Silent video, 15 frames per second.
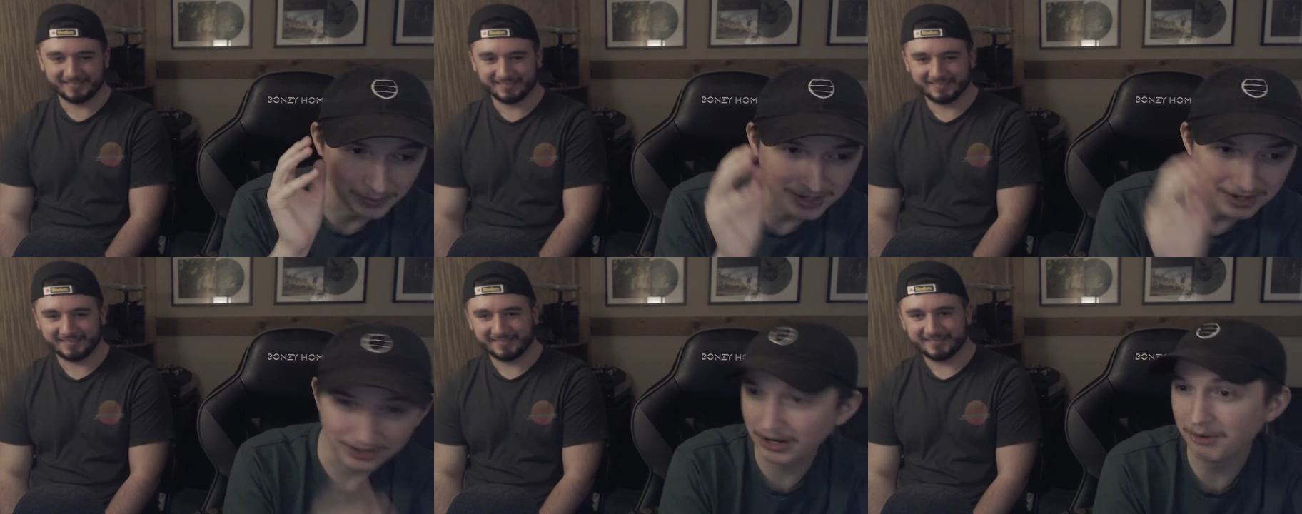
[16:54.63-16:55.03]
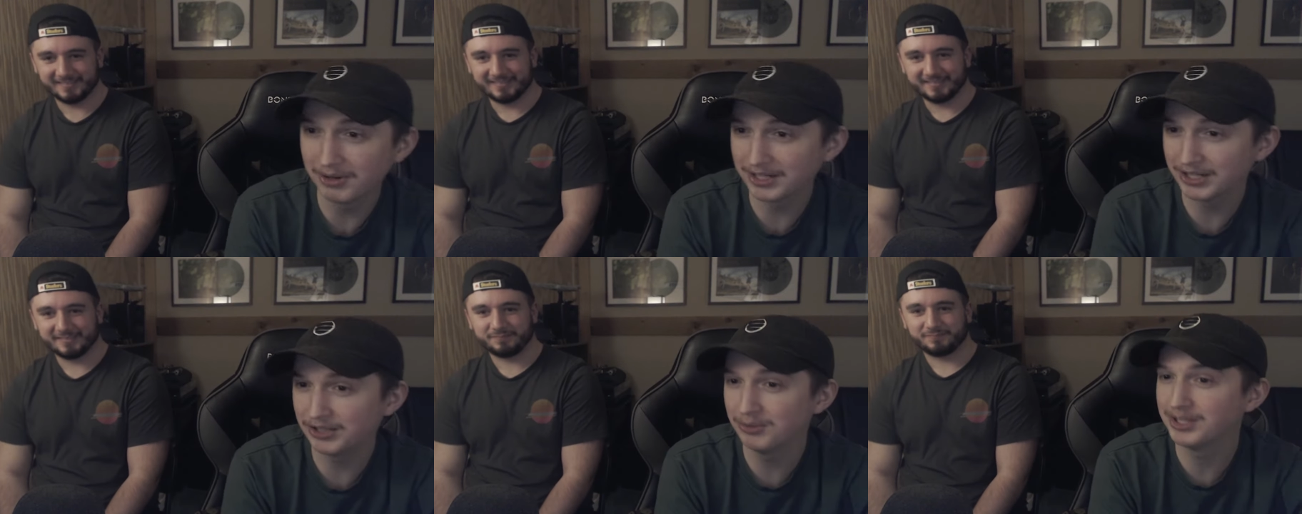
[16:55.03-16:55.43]
Speaker 1: we are
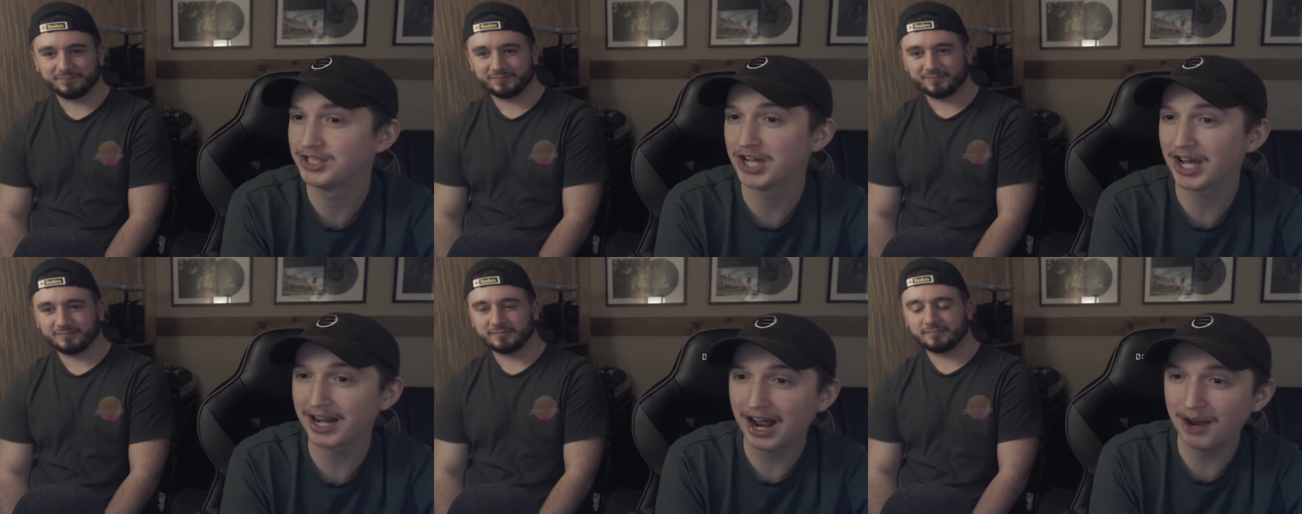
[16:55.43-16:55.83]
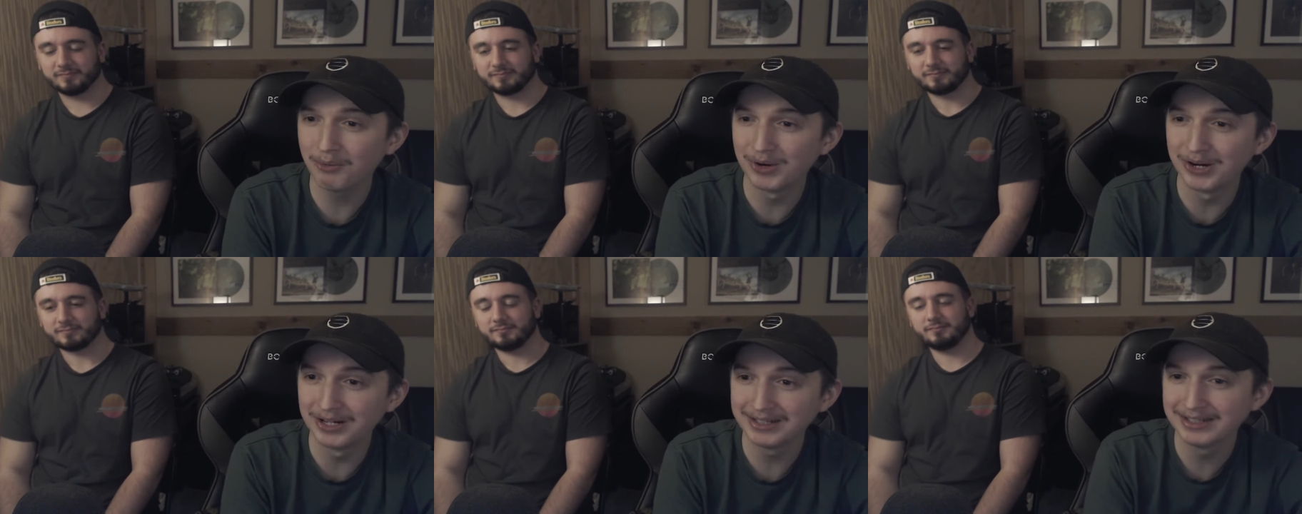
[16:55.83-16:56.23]
going to do a Jedi
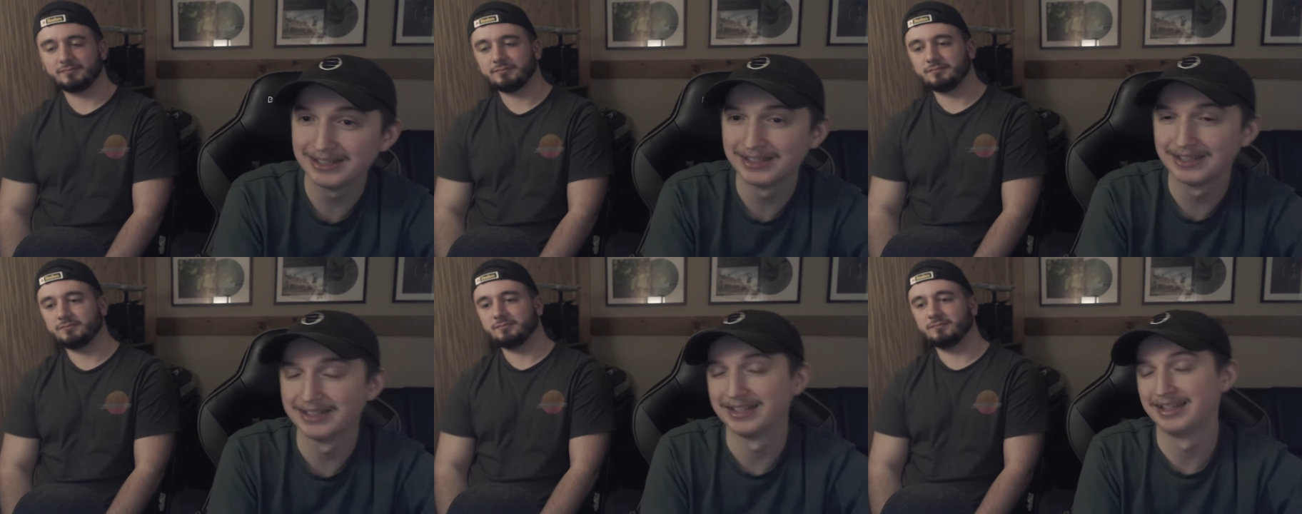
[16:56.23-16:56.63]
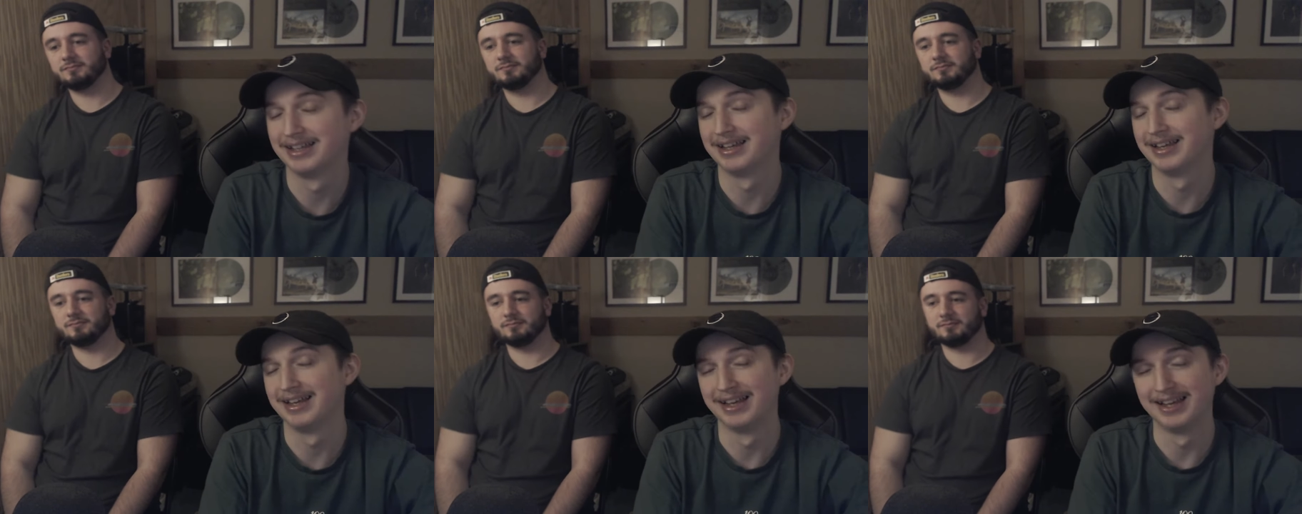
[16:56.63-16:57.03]
one,
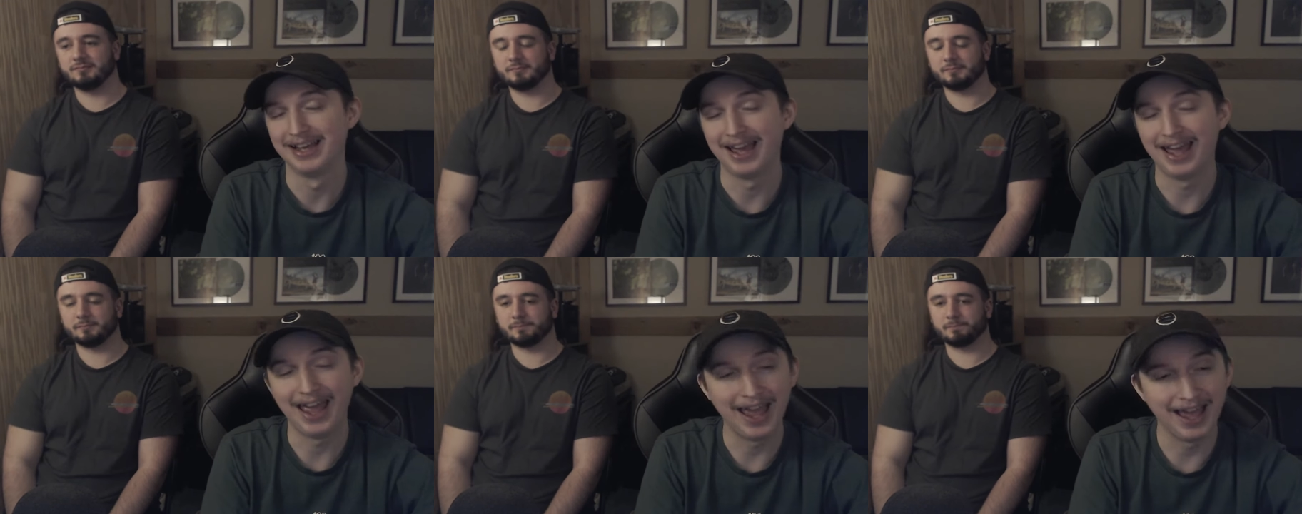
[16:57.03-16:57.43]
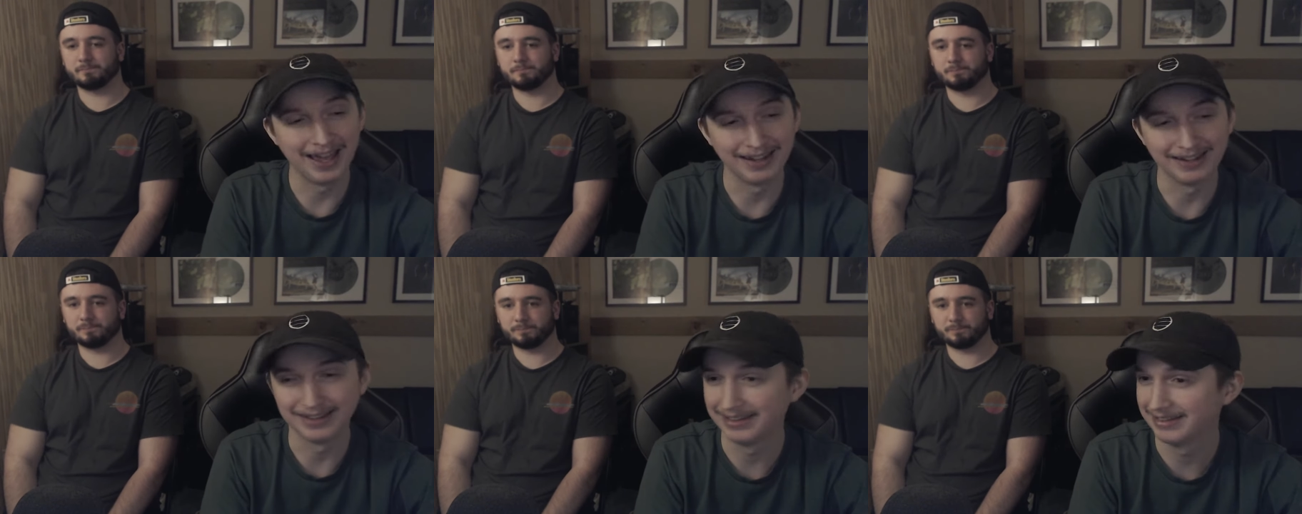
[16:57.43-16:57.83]

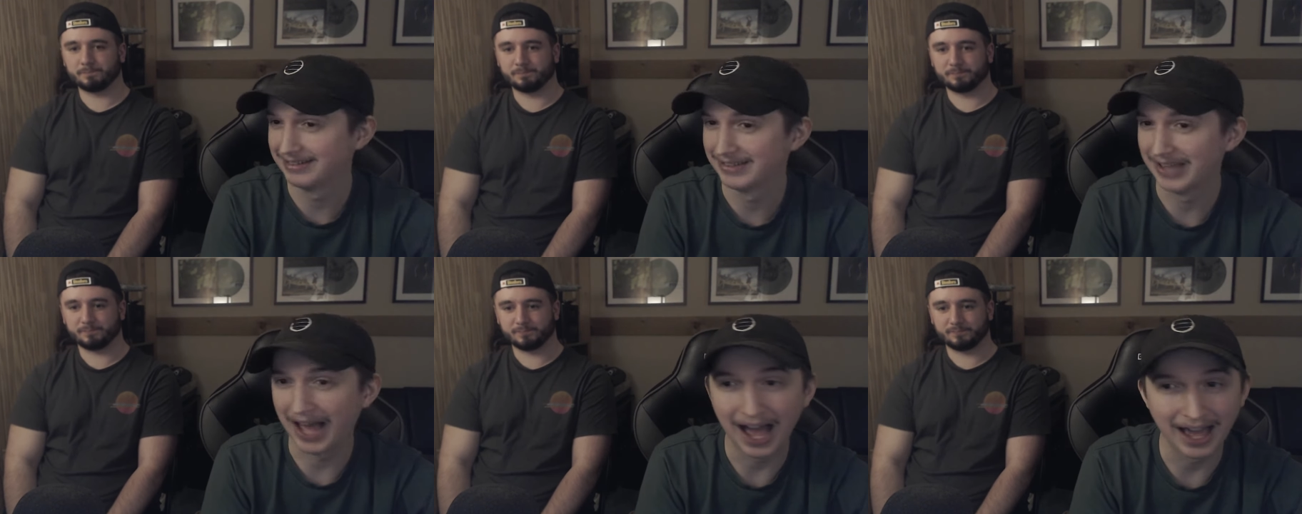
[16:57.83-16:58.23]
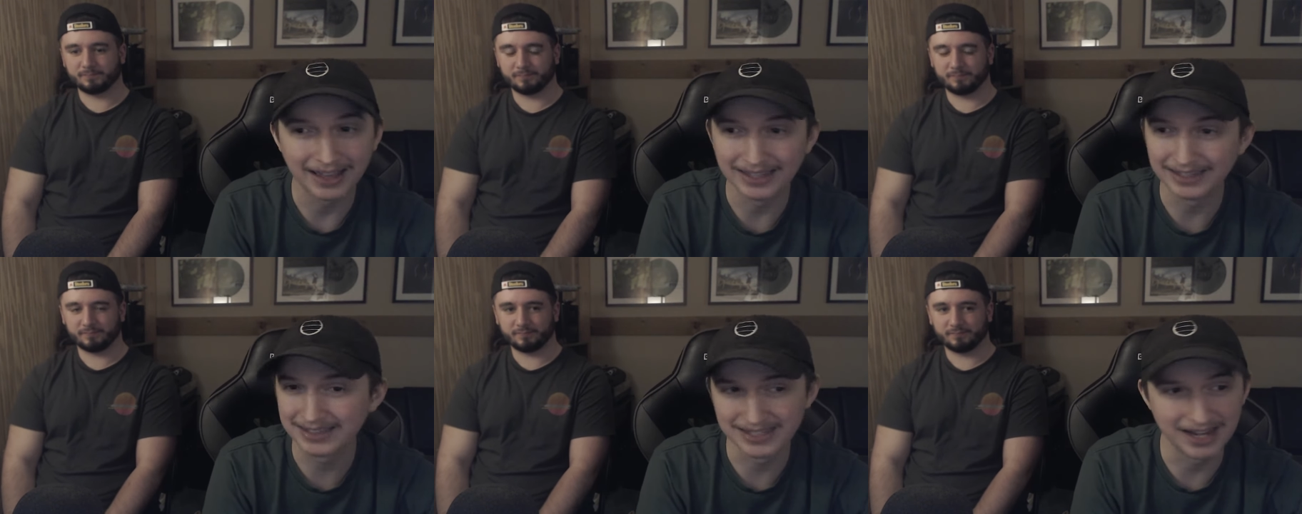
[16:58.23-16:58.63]
and I,
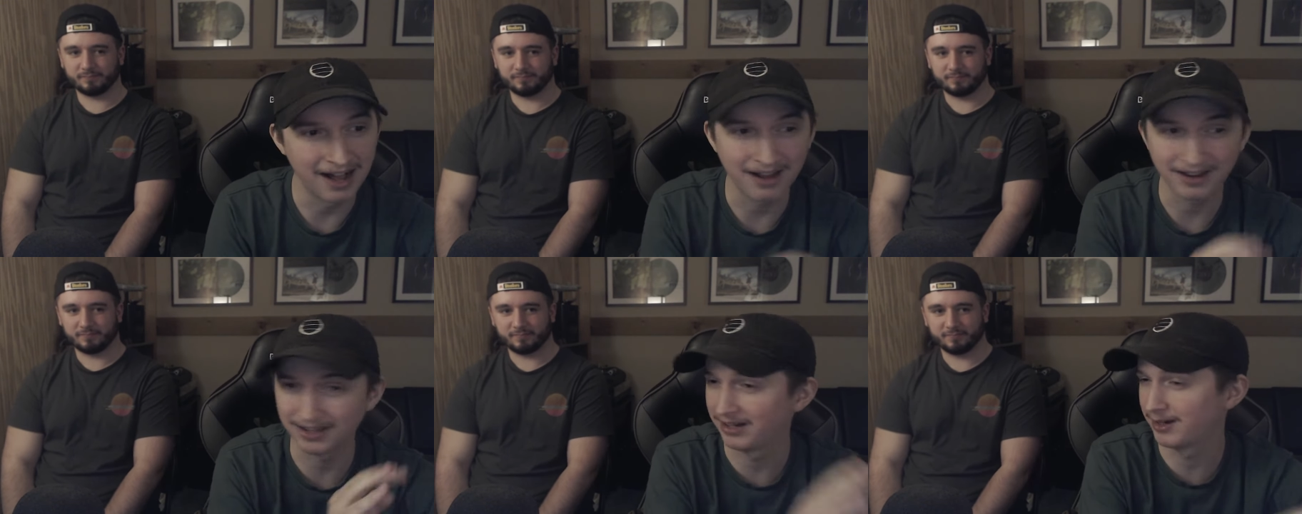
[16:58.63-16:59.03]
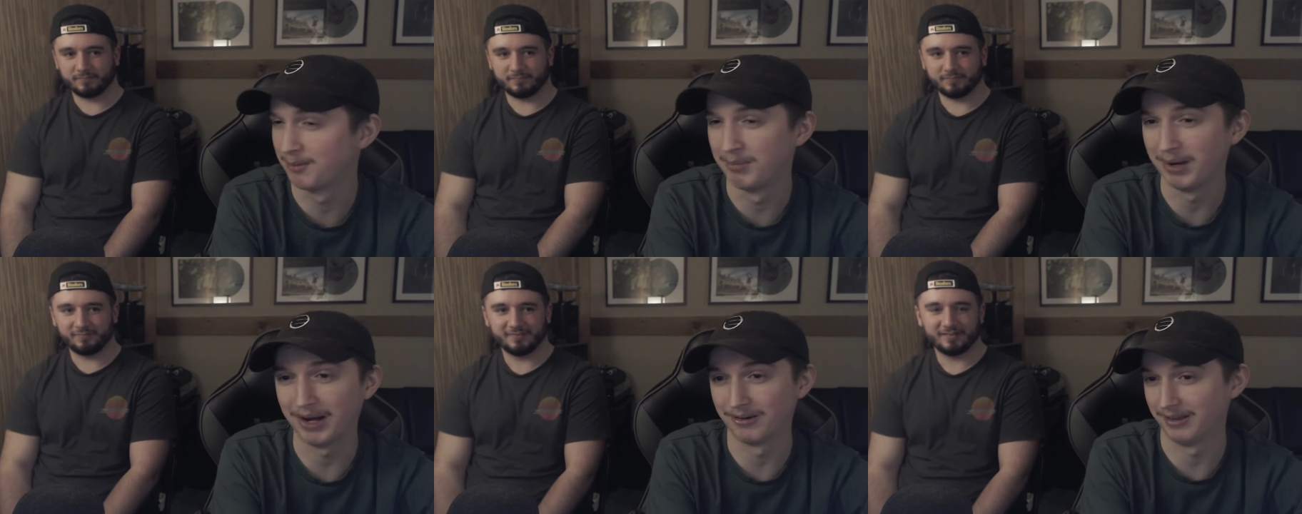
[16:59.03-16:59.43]
it's not going to
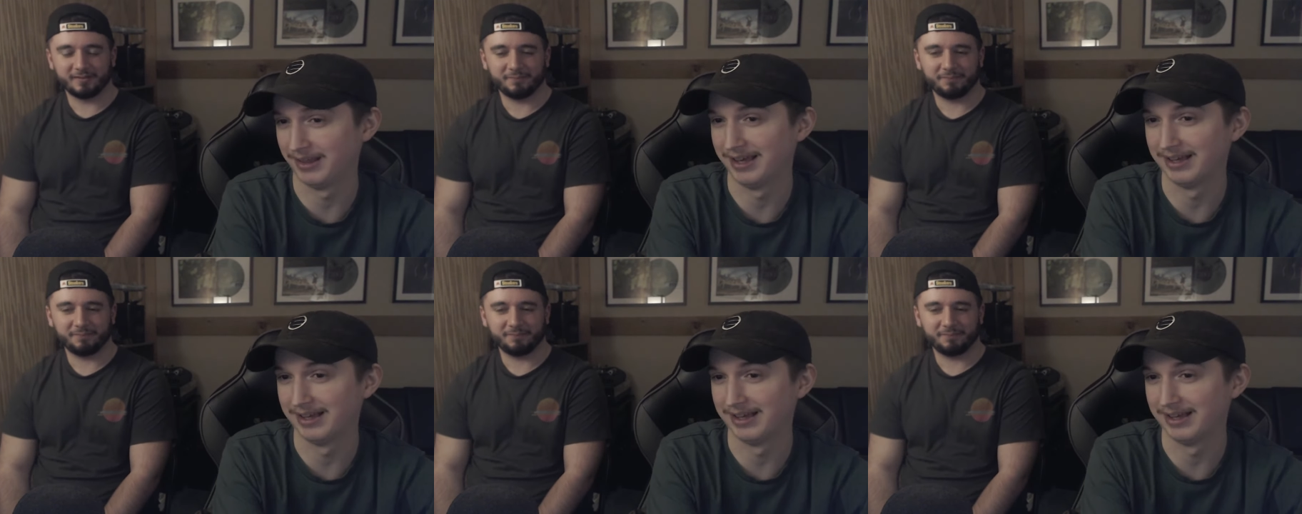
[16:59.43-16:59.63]
compare to